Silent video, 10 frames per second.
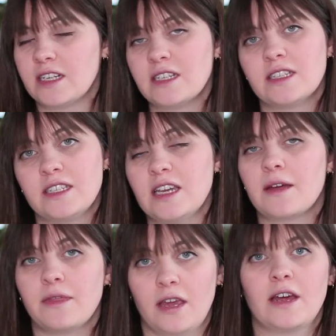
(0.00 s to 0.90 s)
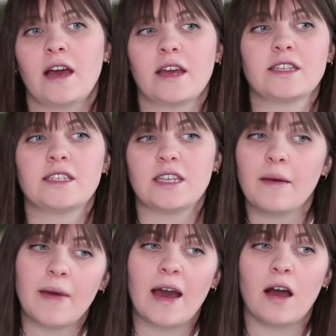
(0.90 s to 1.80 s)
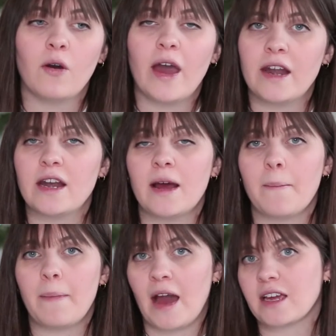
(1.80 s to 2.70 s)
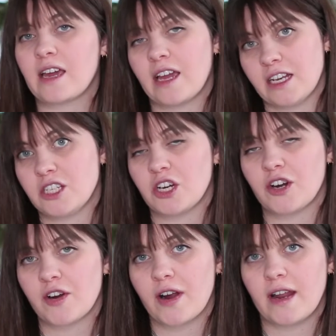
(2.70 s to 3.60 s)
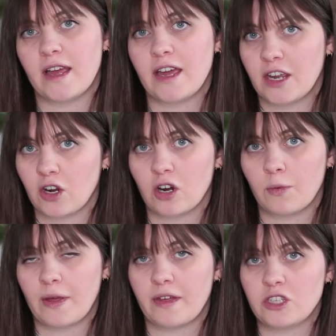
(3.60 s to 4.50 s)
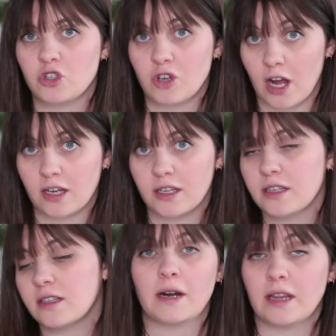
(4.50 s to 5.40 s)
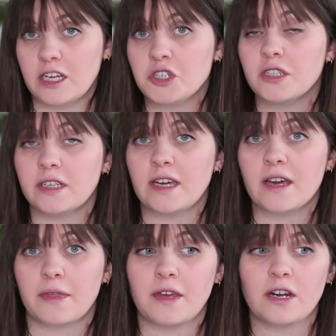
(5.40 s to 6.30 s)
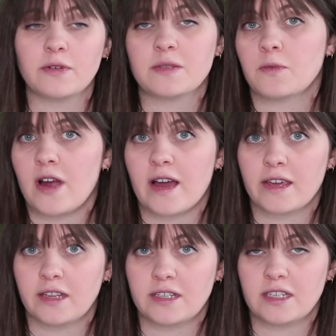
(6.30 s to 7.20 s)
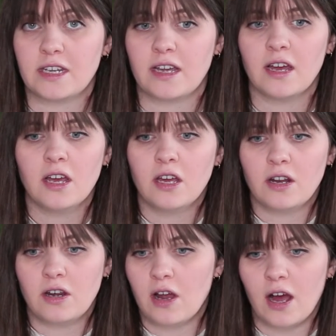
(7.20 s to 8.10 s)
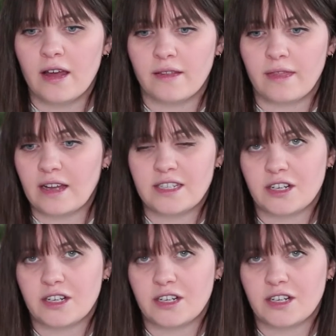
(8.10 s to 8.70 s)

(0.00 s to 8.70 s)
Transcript: didn't see Athena and somehow ended up backing into her and hitting her with his truck. But allegedly, Athena was miraculously not that